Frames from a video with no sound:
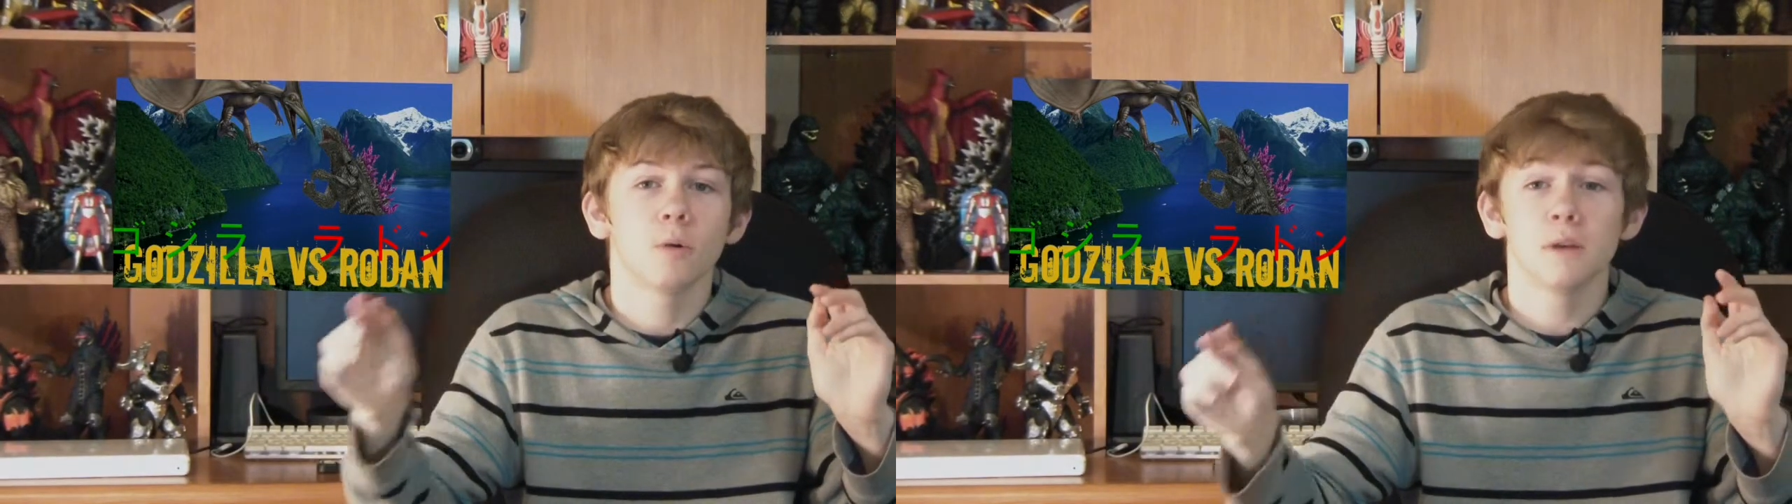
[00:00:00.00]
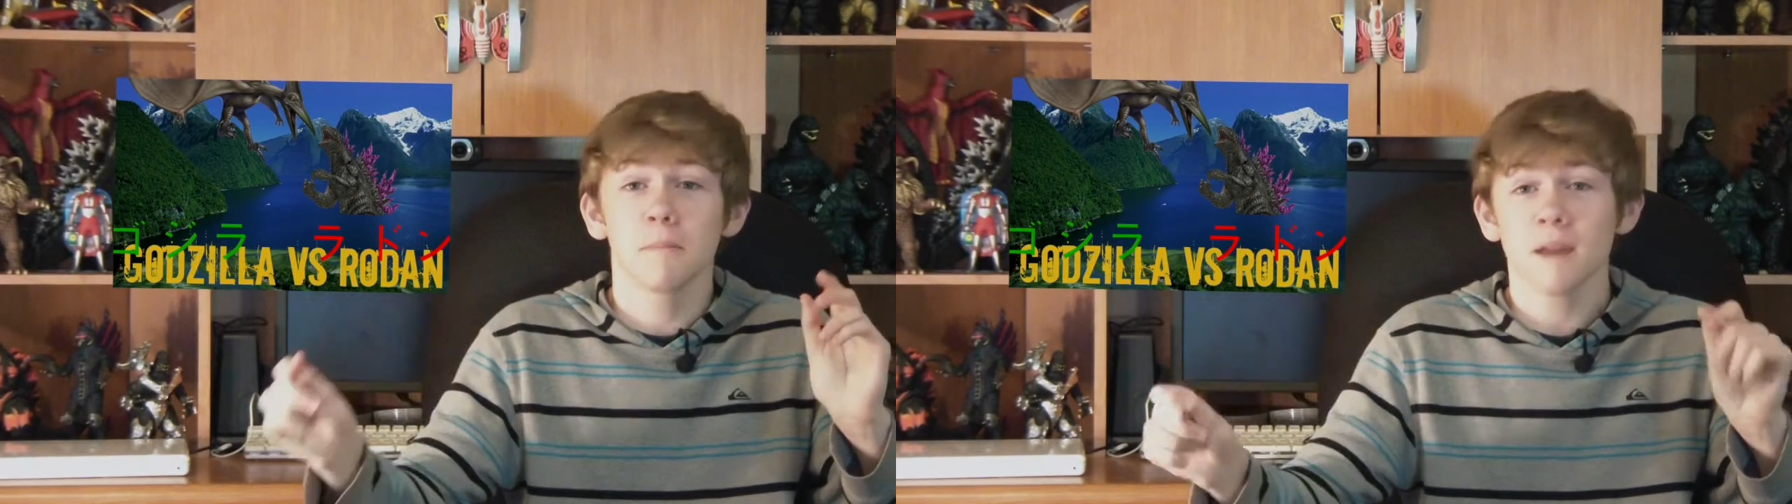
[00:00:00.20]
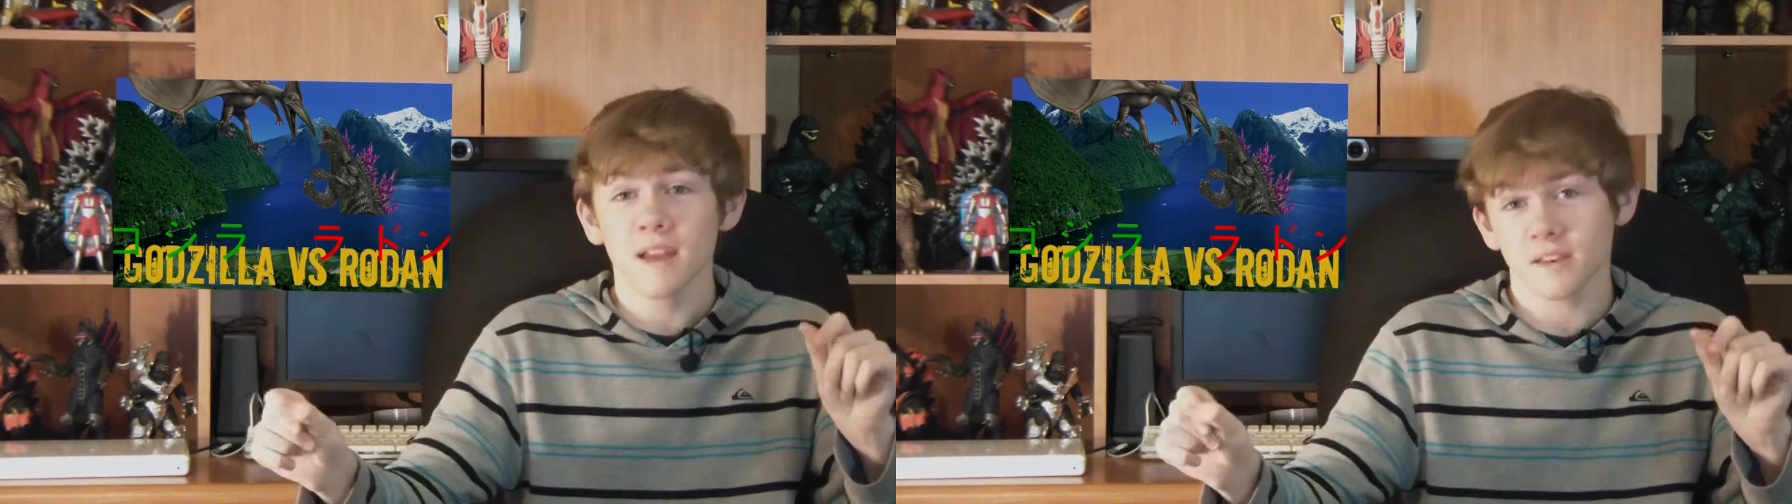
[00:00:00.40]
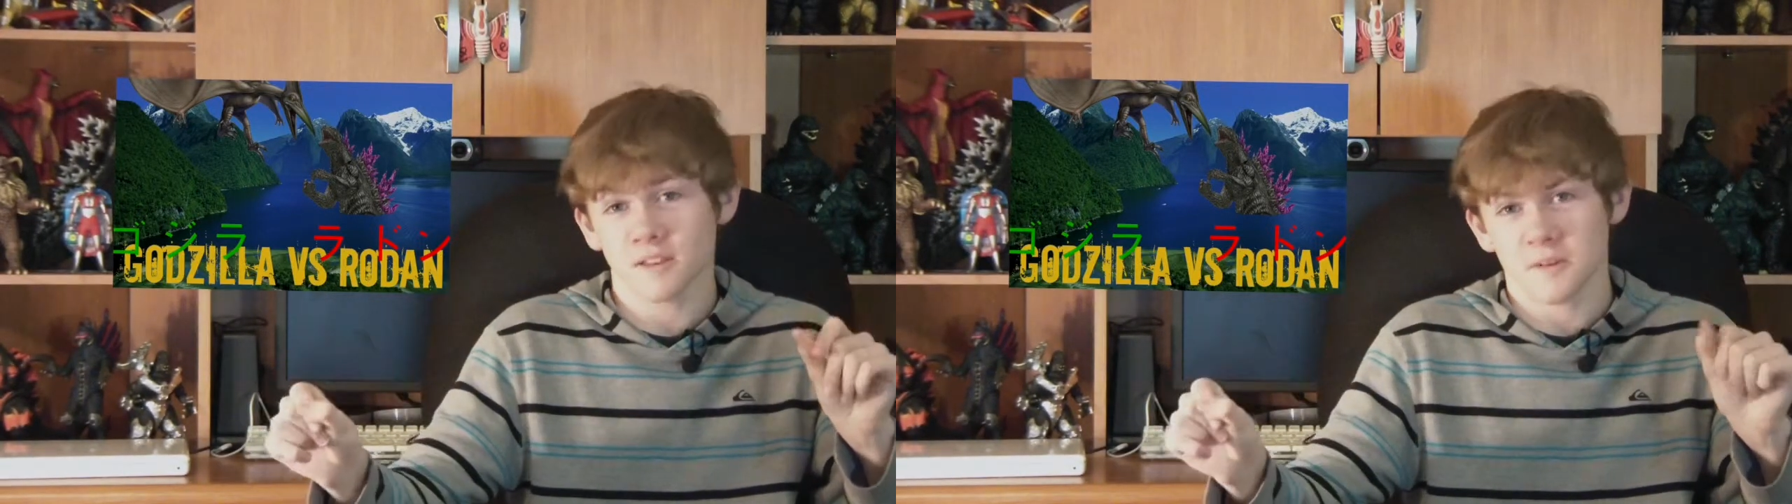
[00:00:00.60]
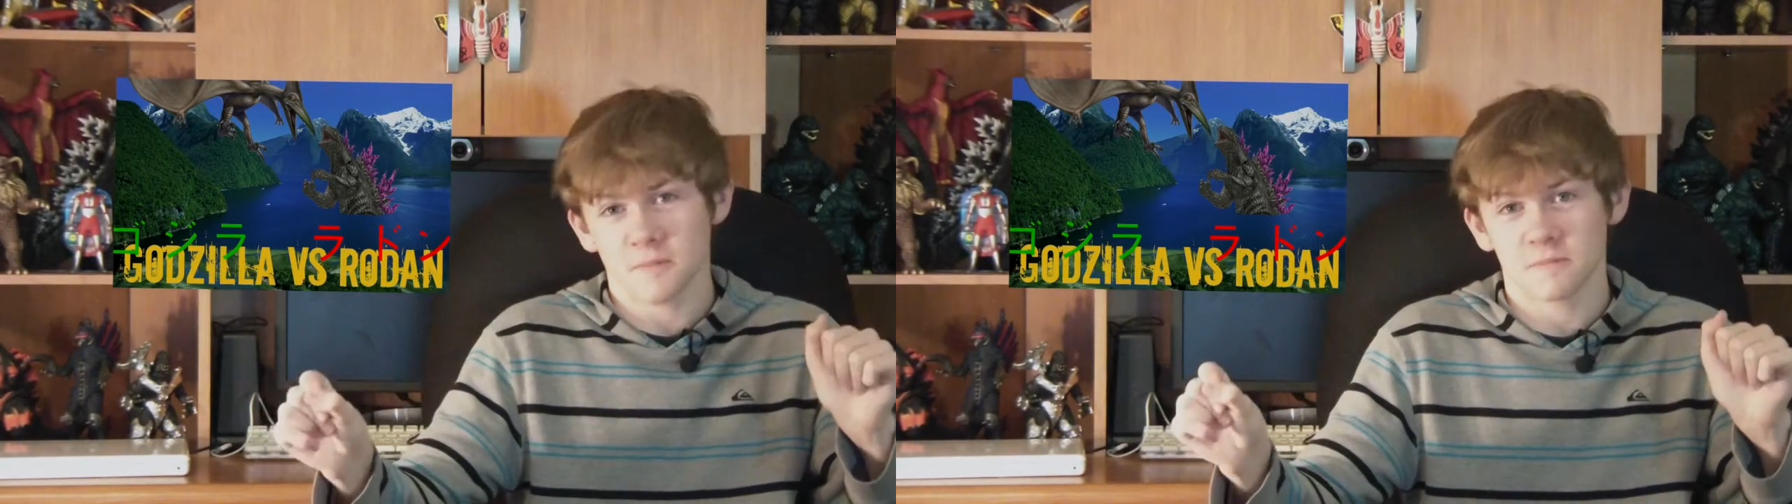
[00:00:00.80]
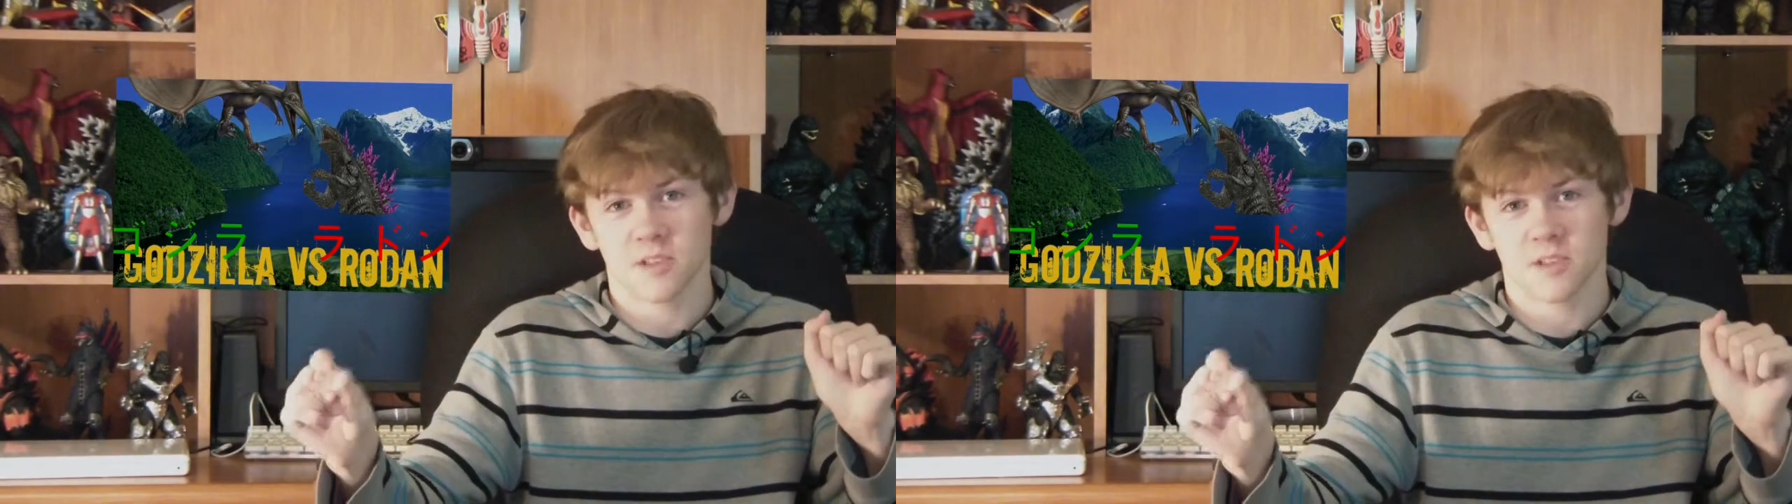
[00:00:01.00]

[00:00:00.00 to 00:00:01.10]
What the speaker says: Only Manda